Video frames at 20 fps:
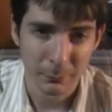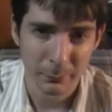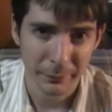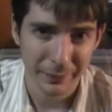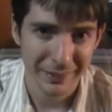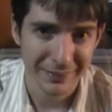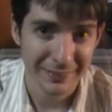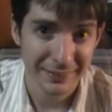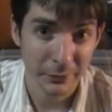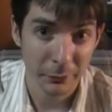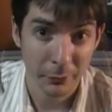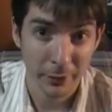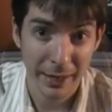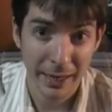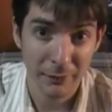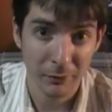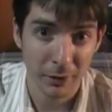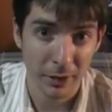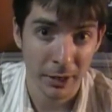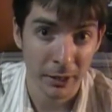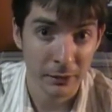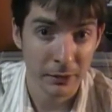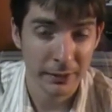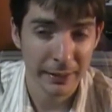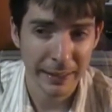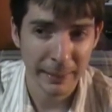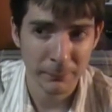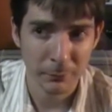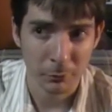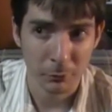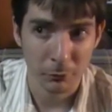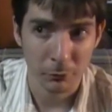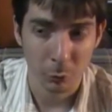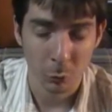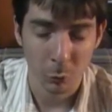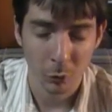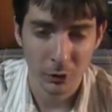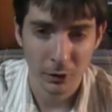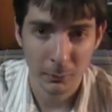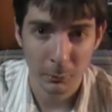Considering I gave The Hunger Games a
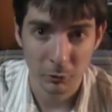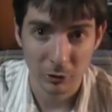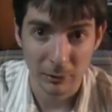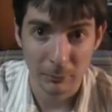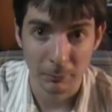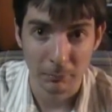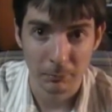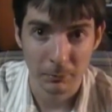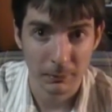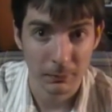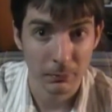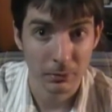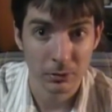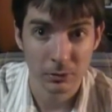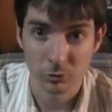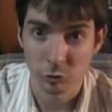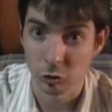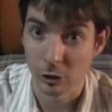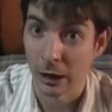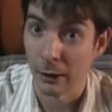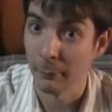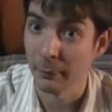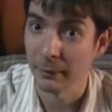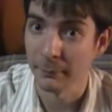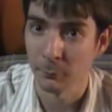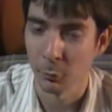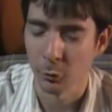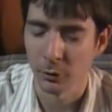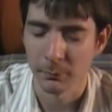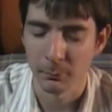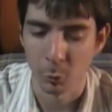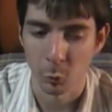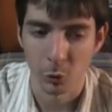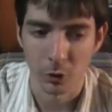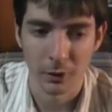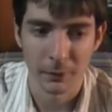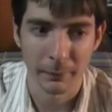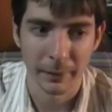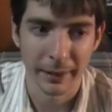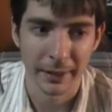4, which I'm dropping more and
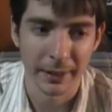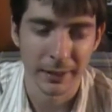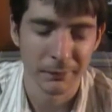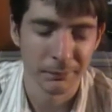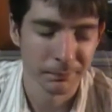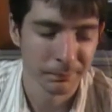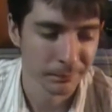more in my head.